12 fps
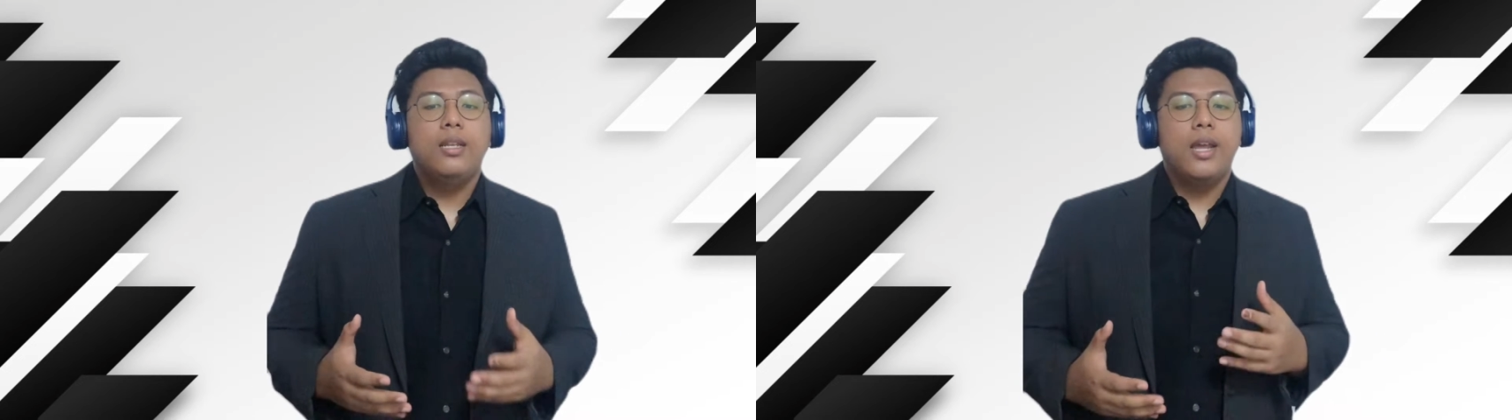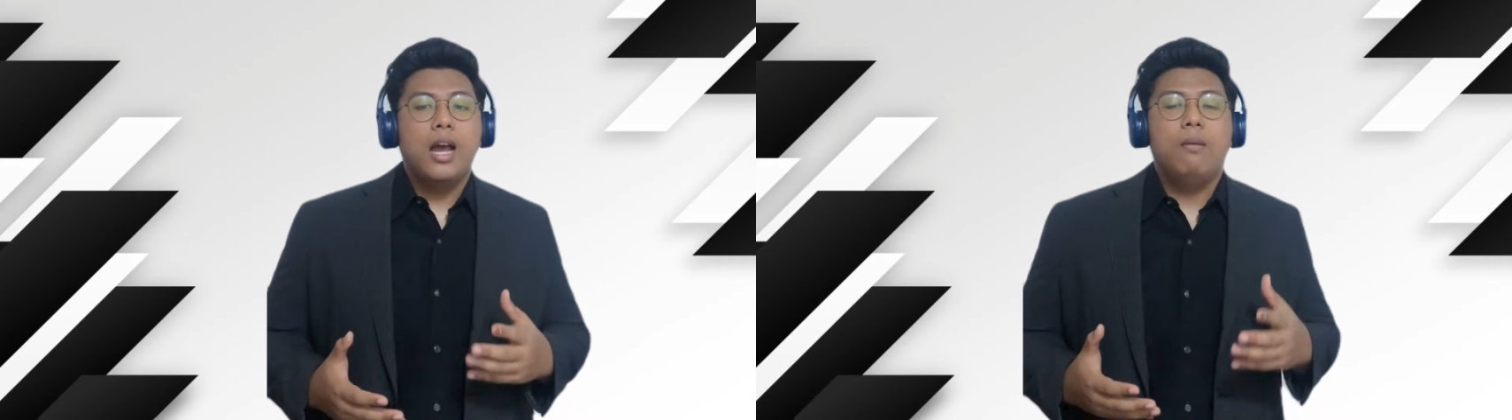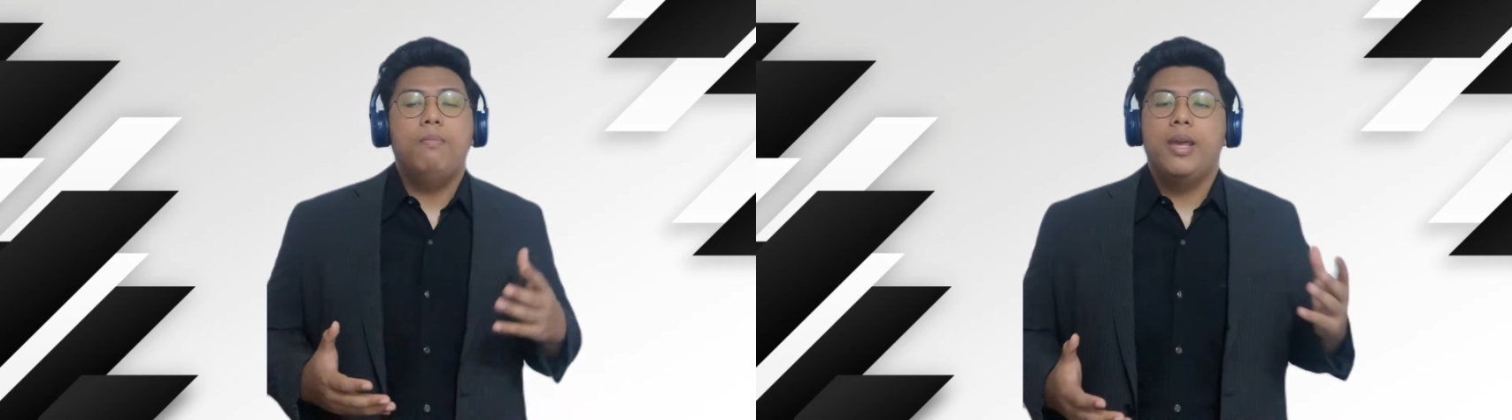
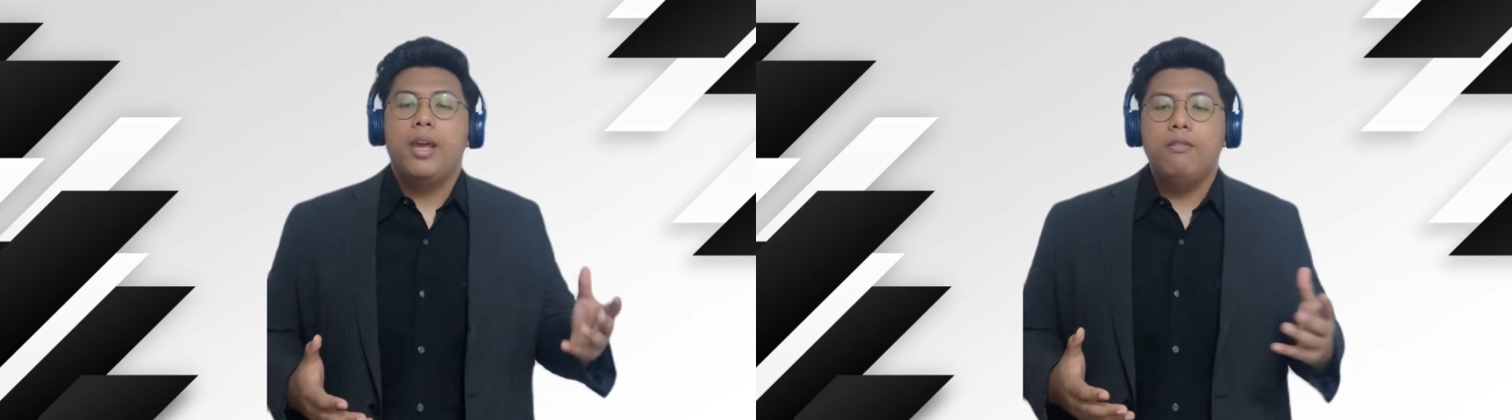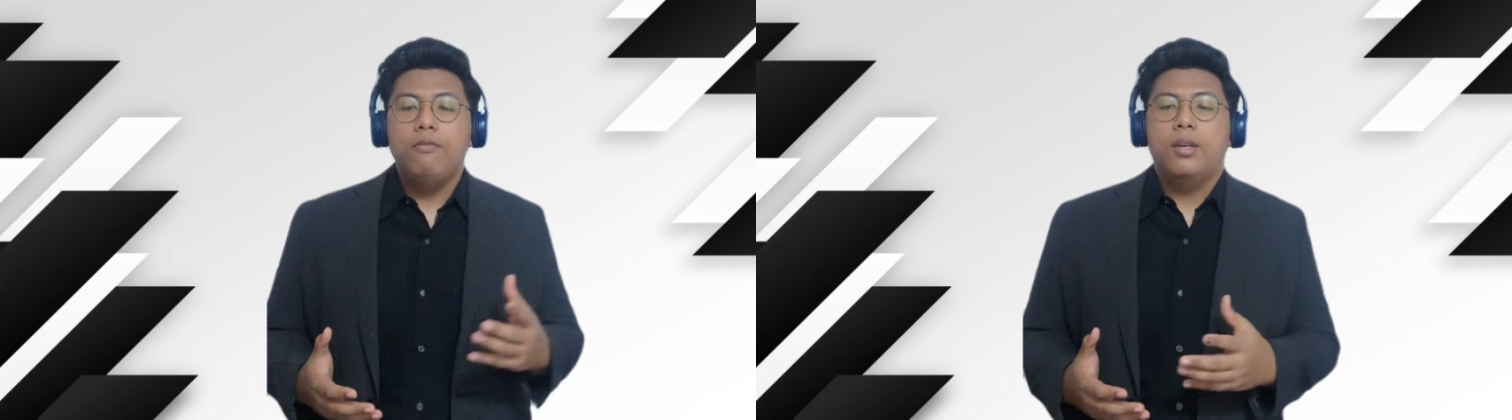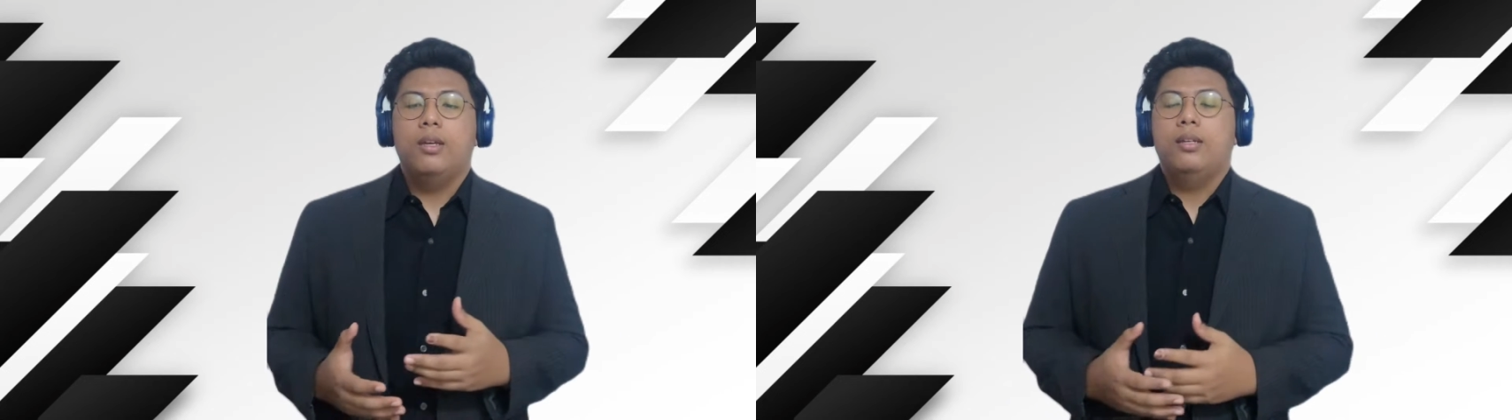their
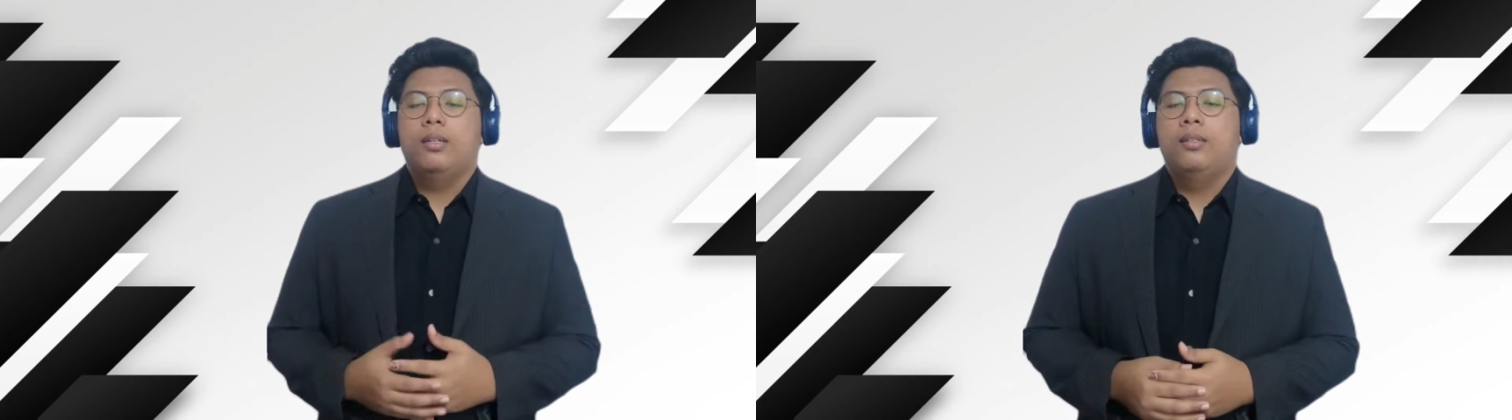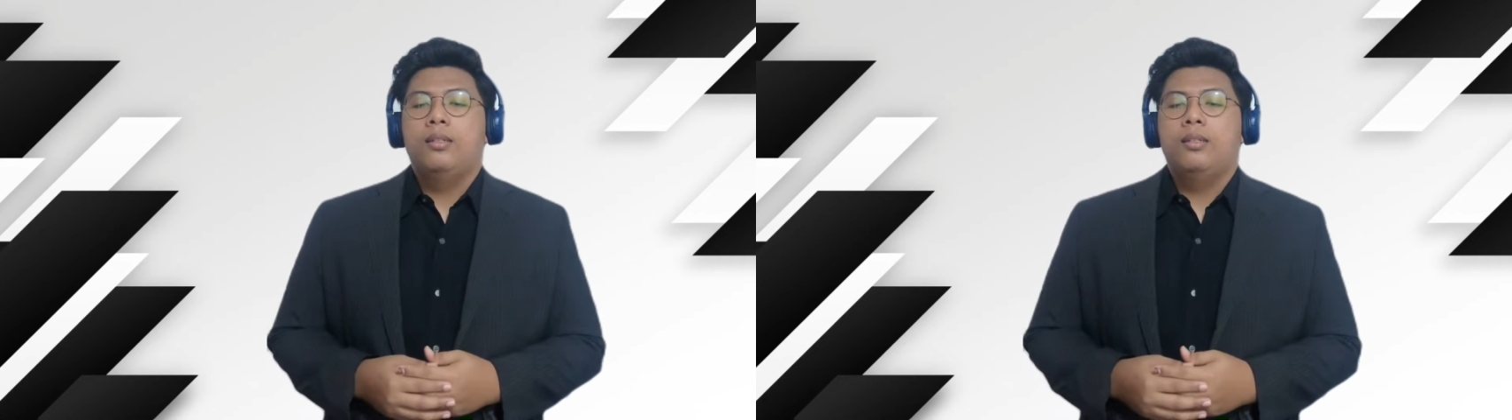behavior.